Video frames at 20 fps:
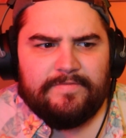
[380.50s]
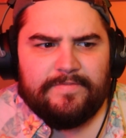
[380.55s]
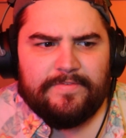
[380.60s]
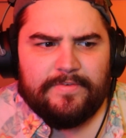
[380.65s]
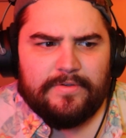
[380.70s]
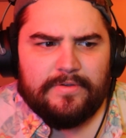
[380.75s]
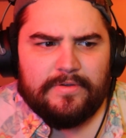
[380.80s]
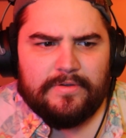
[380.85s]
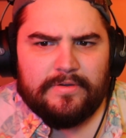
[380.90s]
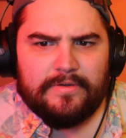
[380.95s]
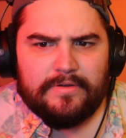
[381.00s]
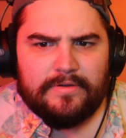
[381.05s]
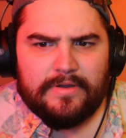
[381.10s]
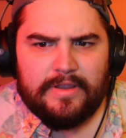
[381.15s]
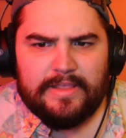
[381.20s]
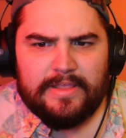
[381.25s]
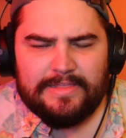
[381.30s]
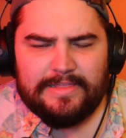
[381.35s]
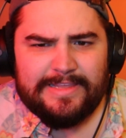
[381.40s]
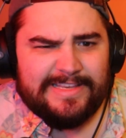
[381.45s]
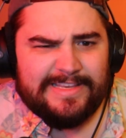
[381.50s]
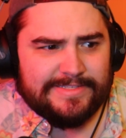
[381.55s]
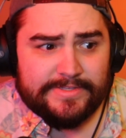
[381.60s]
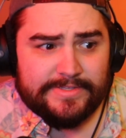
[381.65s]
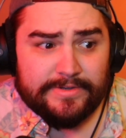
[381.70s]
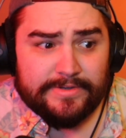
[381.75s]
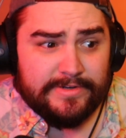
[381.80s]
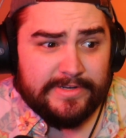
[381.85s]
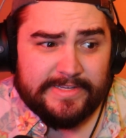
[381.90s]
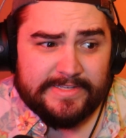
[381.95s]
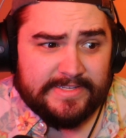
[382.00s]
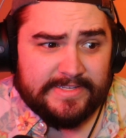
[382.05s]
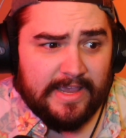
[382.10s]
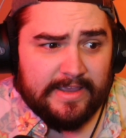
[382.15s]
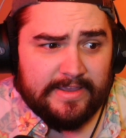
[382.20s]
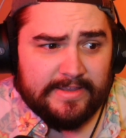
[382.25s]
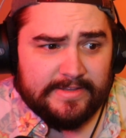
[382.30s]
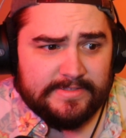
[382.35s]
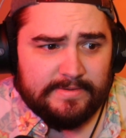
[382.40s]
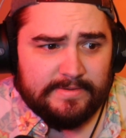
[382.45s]
for at least 30
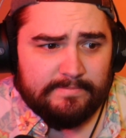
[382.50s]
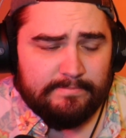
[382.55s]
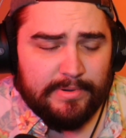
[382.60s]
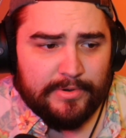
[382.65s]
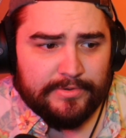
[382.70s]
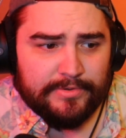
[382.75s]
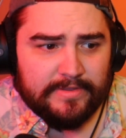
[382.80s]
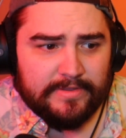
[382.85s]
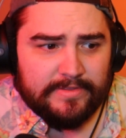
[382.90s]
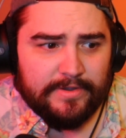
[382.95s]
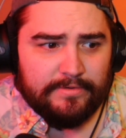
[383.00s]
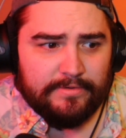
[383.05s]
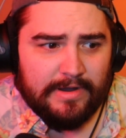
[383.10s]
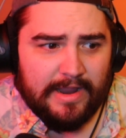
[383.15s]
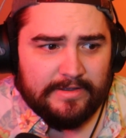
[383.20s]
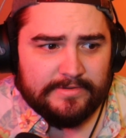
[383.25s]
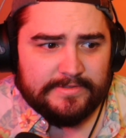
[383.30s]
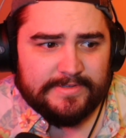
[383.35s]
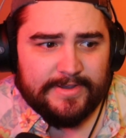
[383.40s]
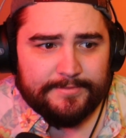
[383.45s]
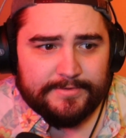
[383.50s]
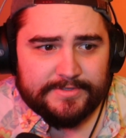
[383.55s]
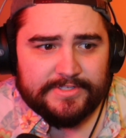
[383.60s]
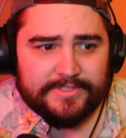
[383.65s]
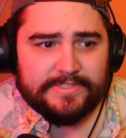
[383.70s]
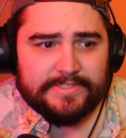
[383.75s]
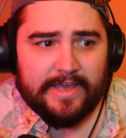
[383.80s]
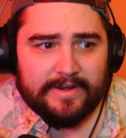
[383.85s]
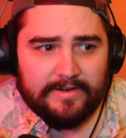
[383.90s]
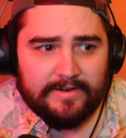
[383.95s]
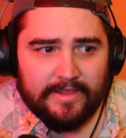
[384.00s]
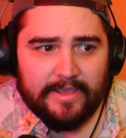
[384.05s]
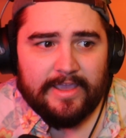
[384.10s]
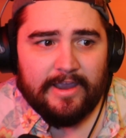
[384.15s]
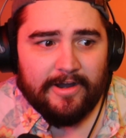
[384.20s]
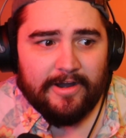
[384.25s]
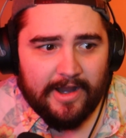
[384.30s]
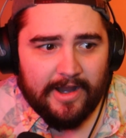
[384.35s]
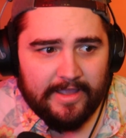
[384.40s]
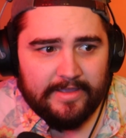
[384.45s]
seconds in both of their rounds, I was just kind of
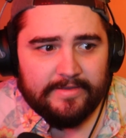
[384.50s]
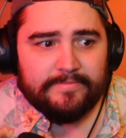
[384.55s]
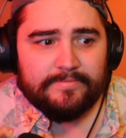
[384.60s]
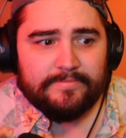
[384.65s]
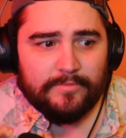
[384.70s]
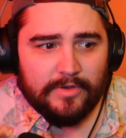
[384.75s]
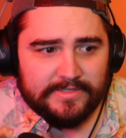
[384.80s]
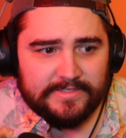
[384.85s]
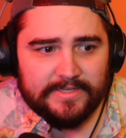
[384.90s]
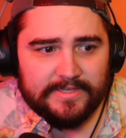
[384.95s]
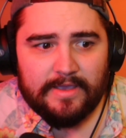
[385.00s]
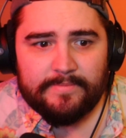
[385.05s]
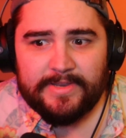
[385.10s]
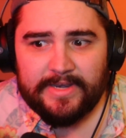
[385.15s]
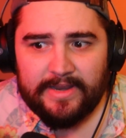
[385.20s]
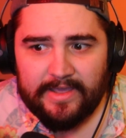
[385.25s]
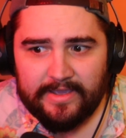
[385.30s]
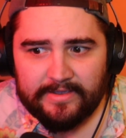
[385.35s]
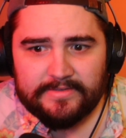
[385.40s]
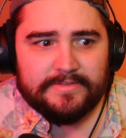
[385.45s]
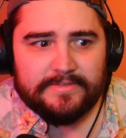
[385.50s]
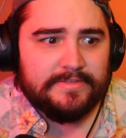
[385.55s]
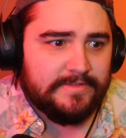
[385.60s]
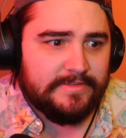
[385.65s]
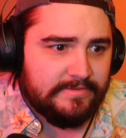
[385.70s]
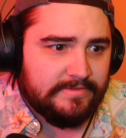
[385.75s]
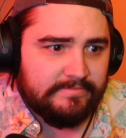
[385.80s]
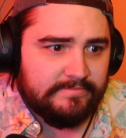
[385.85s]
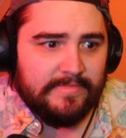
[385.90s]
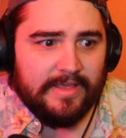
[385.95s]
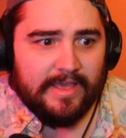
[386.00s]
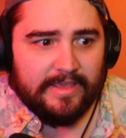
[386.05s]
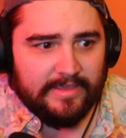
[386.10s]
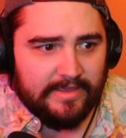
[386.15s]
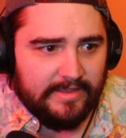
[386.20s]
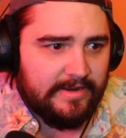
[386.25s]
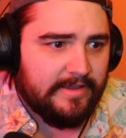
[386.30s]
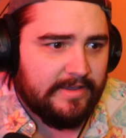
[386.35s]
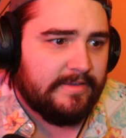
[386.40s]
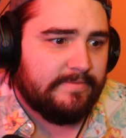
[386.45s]
like, all right, what's coming next? I
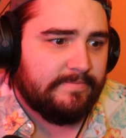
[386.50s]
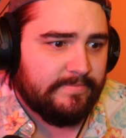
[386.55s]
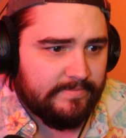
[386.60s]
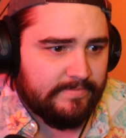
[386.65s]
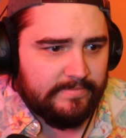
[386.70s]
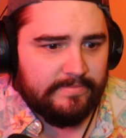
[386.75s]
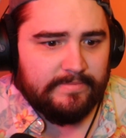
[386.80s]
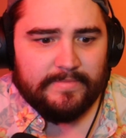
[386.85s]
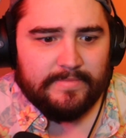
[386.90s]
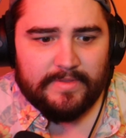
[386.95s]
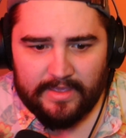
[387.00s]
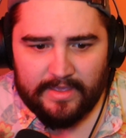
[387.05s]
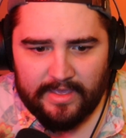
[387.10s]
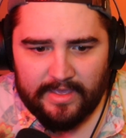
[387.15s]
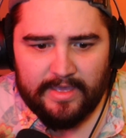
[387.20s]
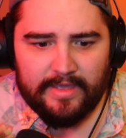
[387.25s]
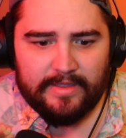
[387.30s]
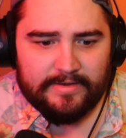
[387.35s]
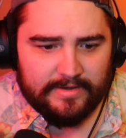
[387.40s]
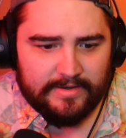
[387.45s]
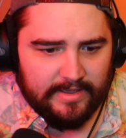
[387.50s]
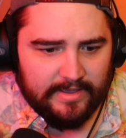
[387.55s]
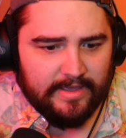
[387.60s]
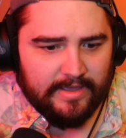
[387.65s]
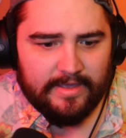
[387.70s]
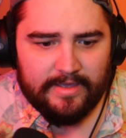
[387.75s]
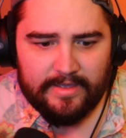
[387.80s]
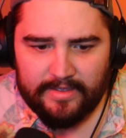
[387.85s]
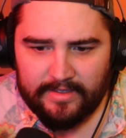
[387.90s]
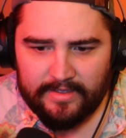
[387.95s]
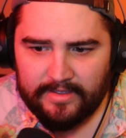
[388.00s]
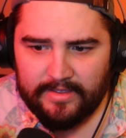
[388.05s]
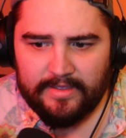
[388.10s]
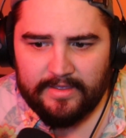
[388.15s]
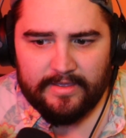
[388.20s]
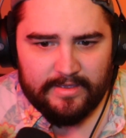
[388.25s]
get it. And I